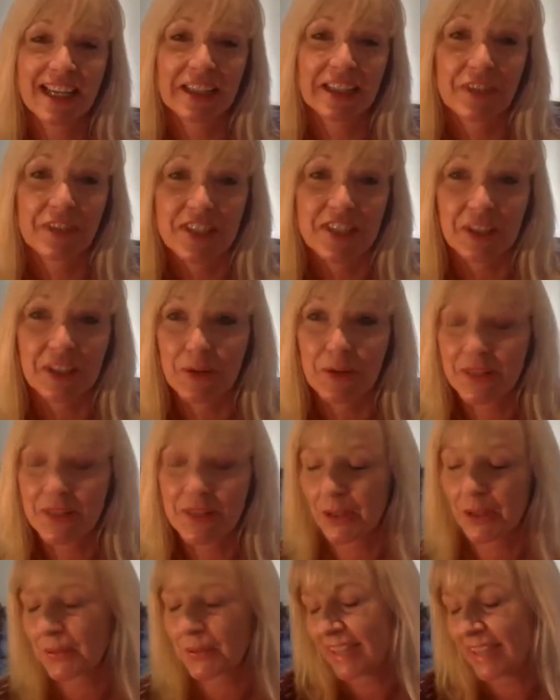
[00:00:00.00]
Television though,
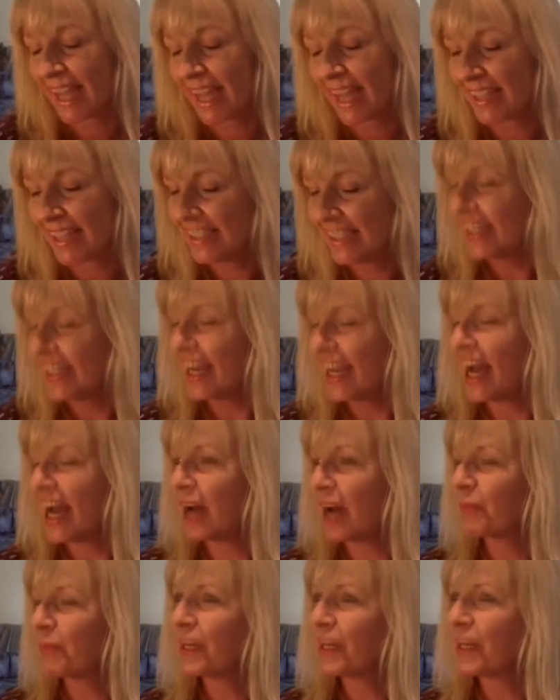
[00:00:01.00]
so
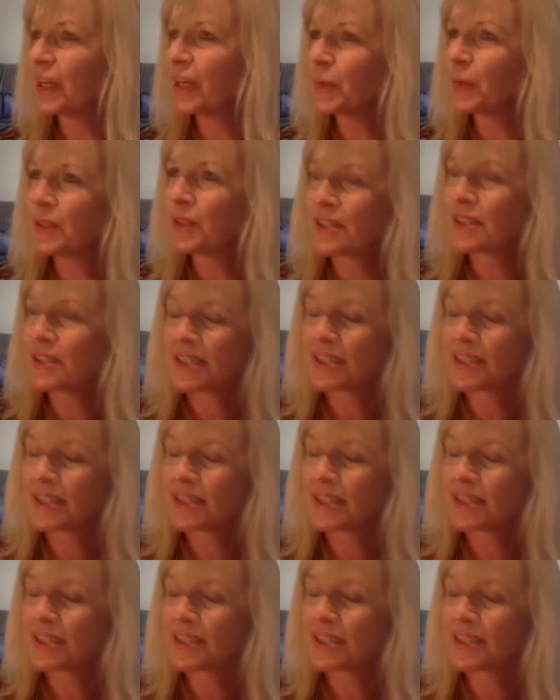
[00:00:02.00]
it